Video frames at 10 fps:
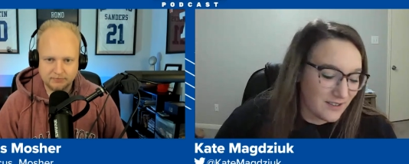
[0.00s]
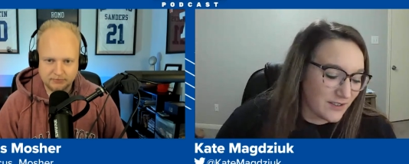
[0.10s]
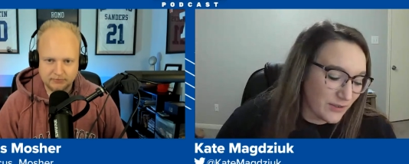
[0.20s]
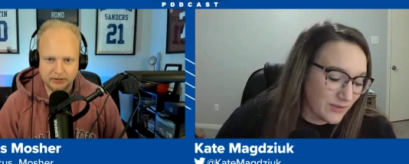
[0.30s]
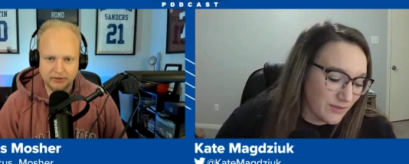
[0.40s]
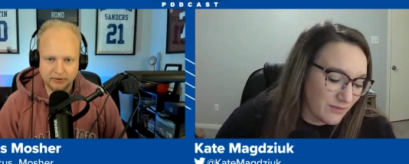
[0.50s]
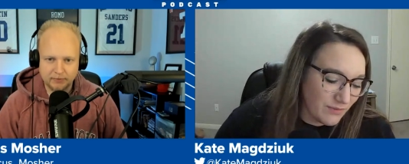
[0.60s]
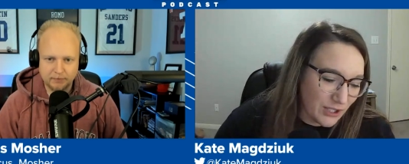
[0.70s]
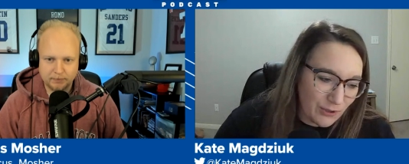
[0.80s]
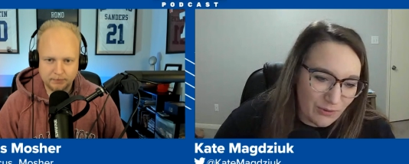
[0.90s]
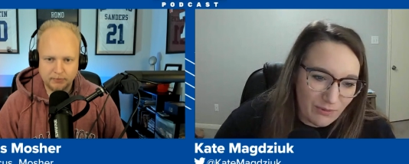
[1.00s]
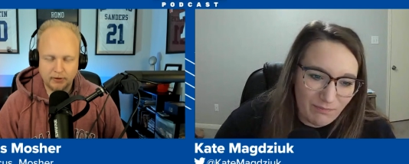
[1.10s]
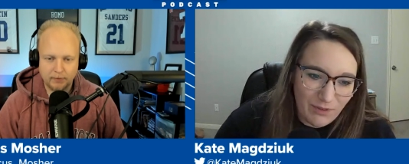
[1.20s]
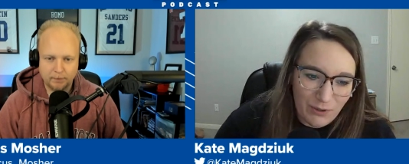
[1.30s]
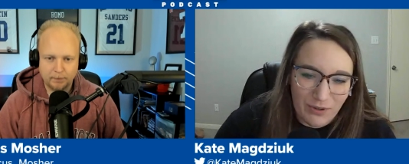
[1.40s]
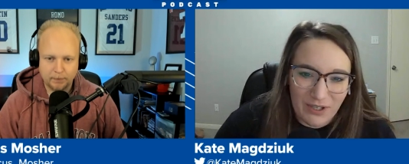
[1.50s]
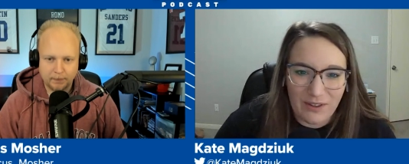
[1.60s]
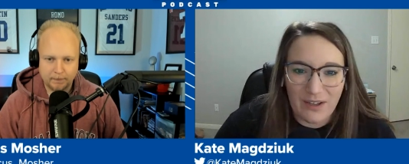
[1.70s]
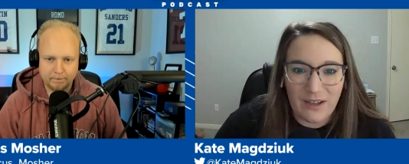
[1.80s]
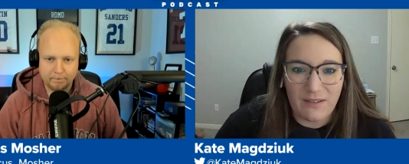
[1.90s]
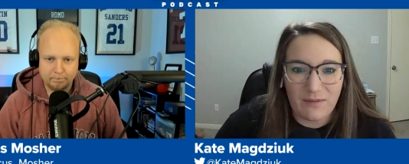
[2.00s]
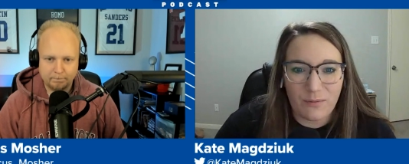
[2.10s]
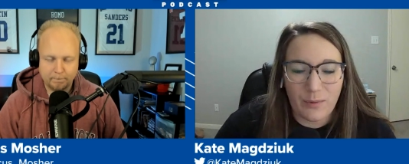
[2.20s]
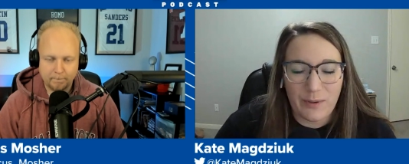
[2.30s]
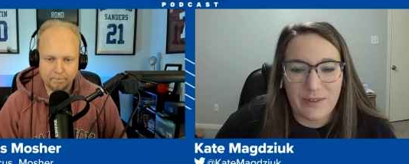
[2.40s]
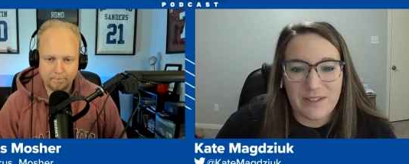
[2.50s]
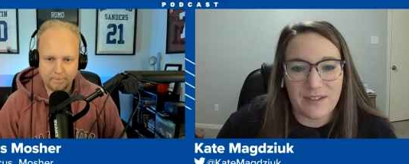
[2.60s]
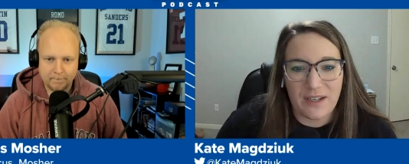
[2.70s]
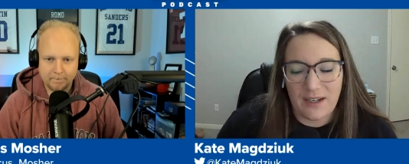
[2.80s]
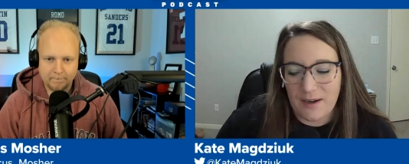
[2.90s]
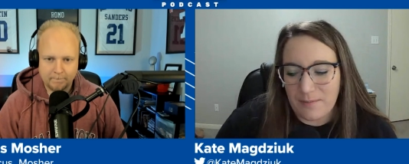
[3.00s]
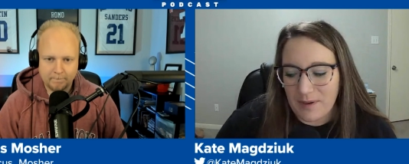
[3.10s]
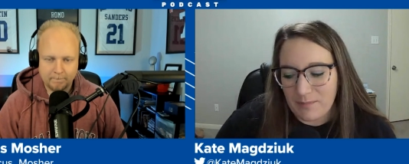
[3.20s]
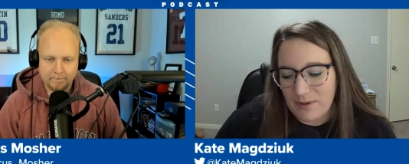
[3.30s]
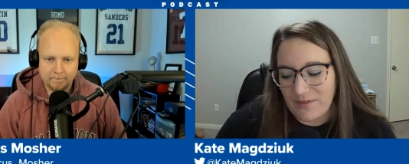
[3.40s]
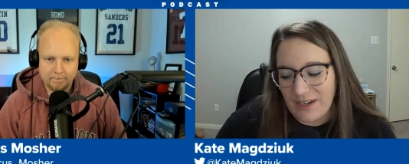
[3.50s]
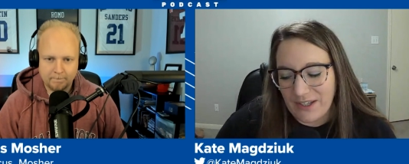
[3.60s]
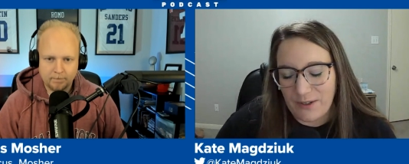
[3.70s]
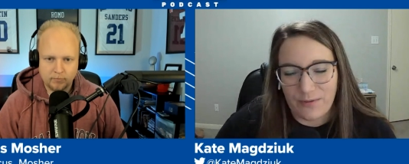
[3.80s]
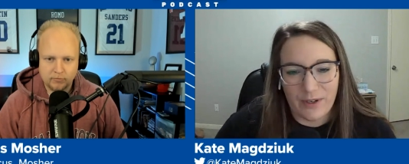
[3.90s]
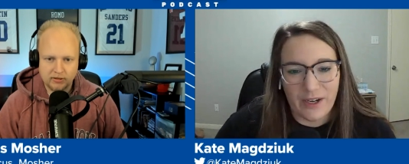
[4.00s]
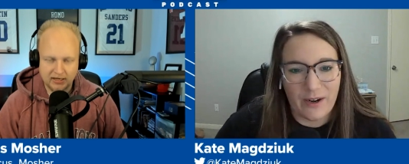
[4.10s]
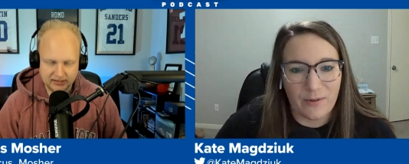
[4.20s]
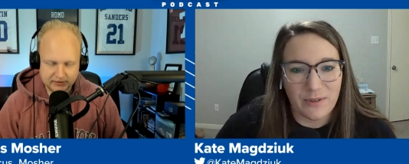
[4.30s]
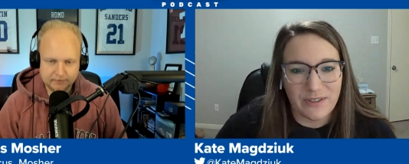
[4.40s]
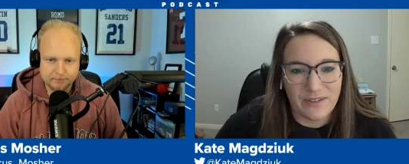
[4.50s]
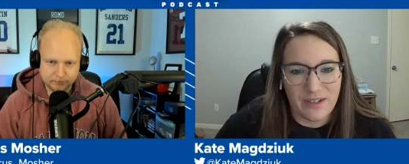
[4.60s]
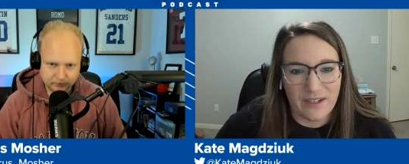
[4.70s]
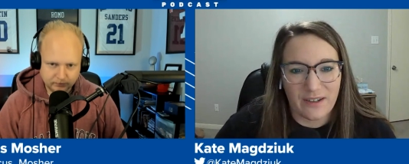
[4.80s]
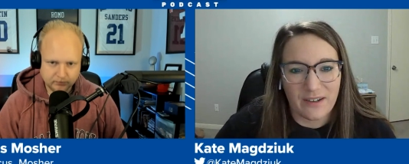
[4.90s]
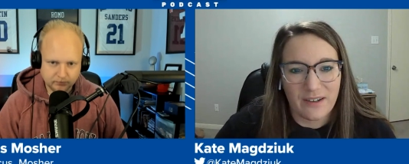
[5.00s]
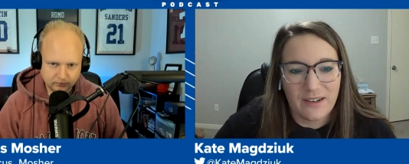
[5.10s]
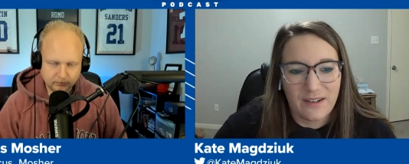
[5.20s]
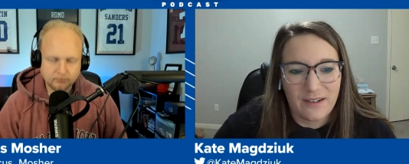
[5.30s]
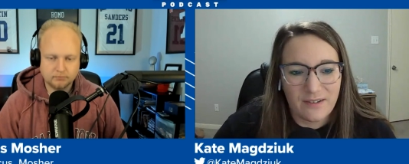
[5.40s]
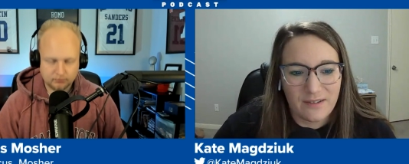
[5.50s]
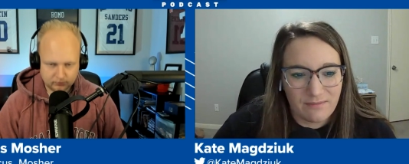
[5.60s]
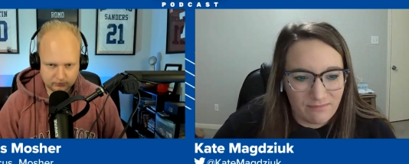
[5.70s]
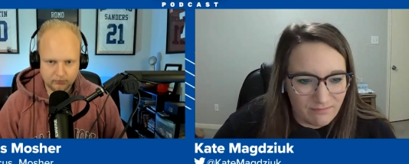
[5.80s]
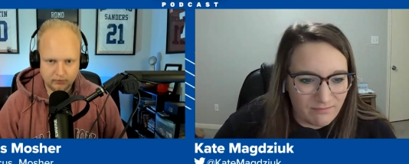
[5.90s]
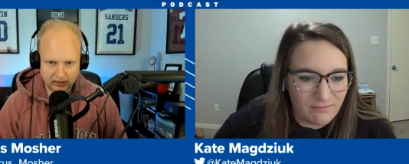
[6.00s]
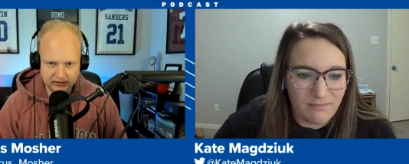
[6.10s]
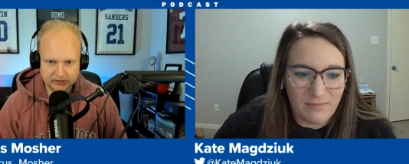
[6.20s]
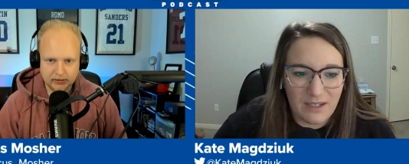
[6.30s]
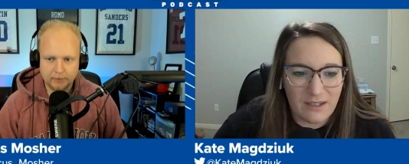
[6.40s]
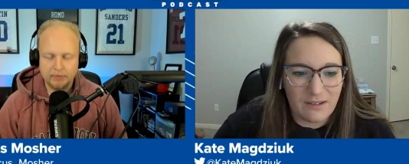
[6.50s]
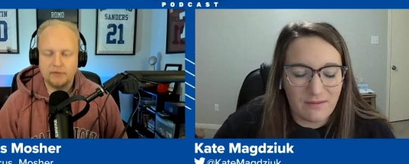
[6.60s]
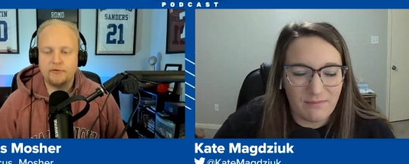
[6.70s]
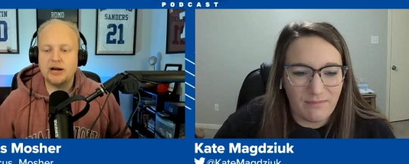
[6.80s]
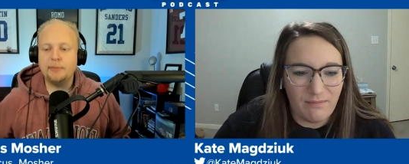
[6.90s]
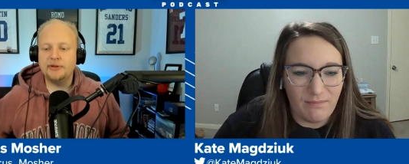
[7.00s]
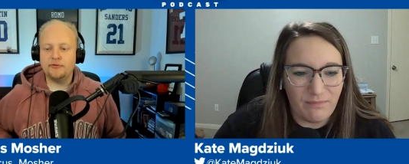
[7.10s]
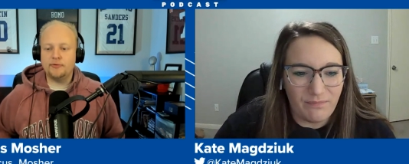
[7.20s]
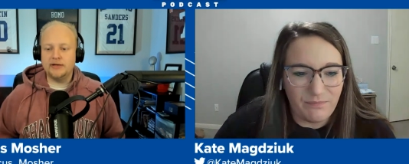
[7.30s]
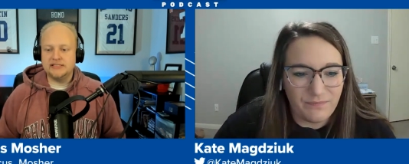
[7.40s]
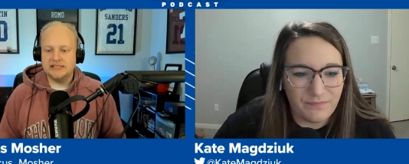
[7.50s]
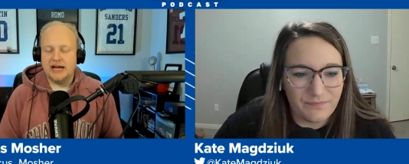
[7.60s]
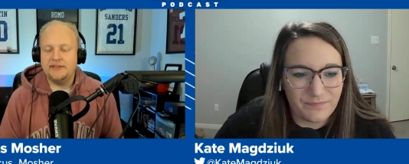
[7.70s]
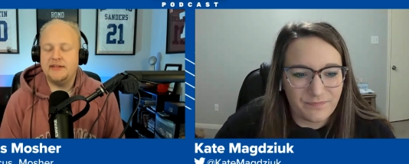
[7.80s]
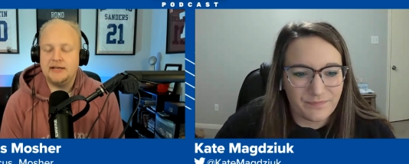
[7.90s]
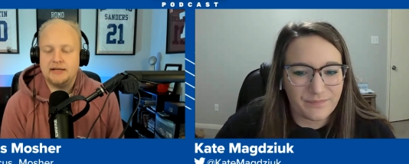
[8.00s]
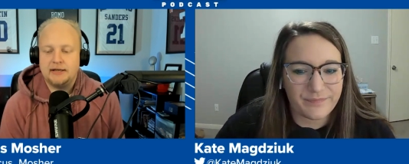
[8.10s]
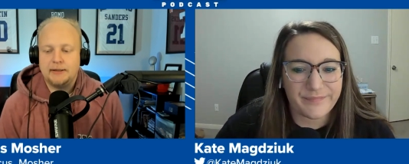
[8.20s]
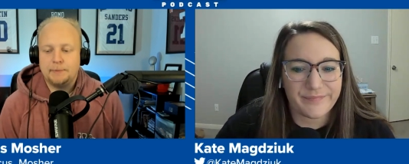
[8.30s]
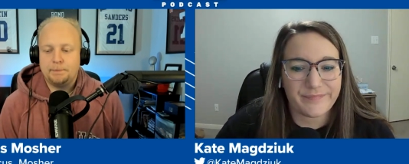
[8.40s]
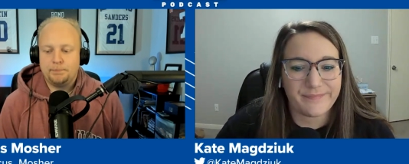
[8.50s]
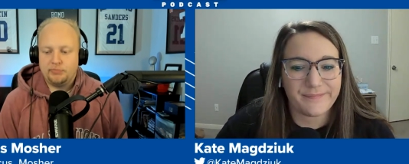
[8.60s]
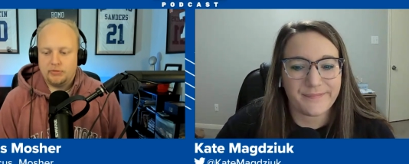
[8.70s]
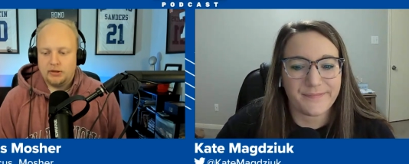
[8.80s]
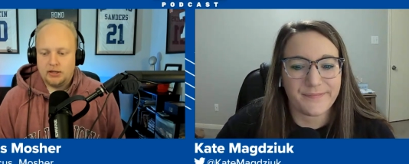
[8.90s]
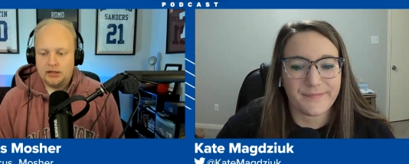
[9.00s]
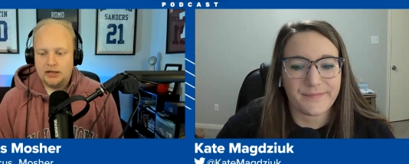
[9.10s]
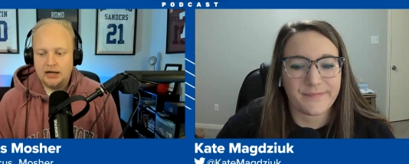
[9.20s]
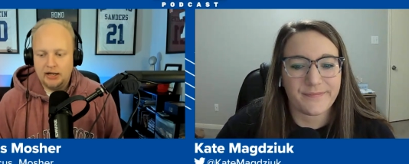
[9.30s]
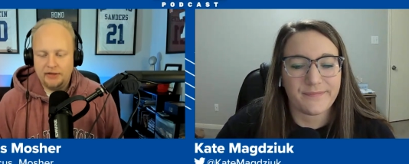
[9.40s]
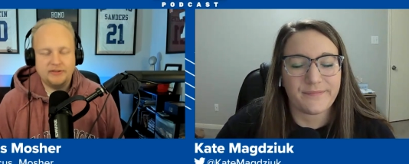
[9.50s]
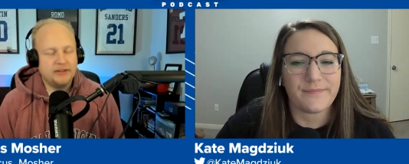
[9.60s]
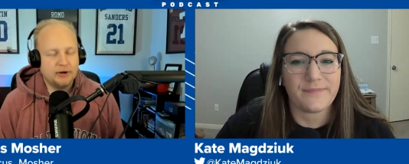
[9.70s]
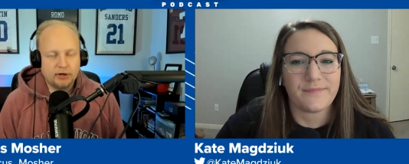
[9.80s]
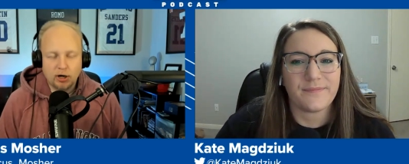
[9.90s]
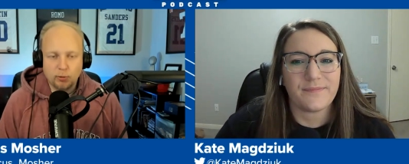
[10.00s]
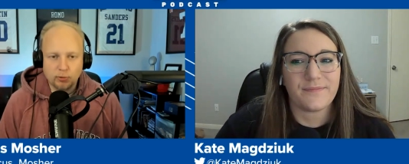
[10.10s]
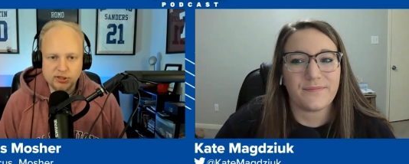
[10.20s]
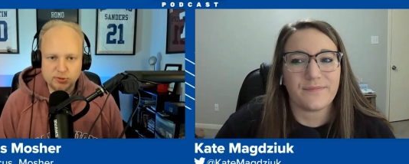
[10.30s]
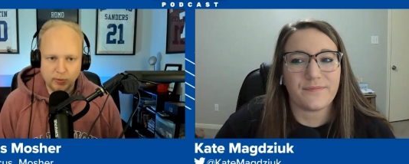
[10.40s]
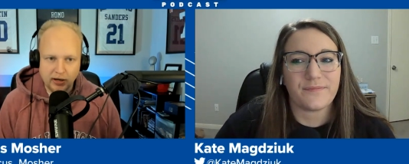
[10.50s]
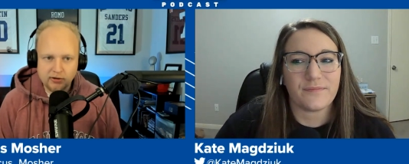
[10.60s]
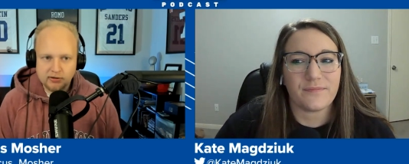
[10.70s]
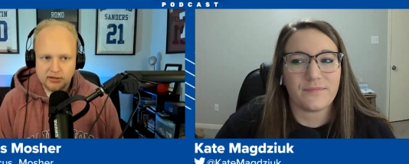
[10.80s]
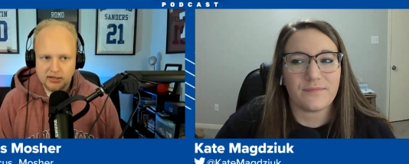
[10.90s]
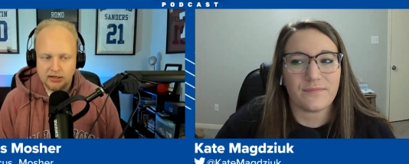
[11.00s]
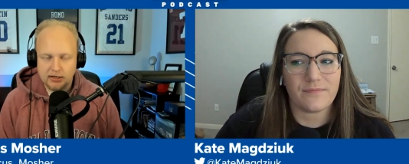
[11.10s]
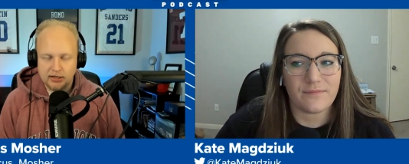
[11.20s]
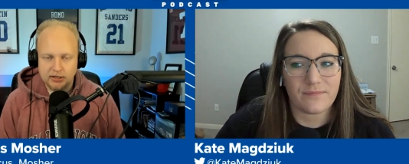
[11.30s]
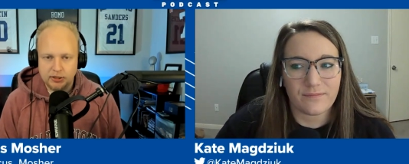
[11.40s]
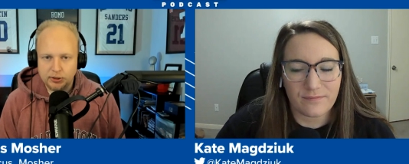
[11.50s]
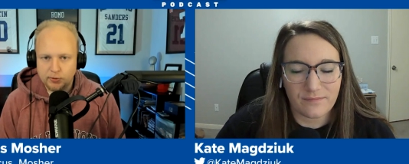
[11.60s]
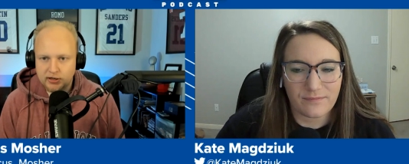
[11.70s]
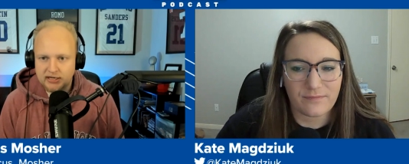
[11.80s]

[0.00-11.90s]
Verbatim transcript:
Speaker 1: So Derek. you you think that we would see a bump in value for Garrett yes. Wilson?
Speaker 2: Yes, for a couple different reasons. I think uh, I think Derek Carr works well in New York.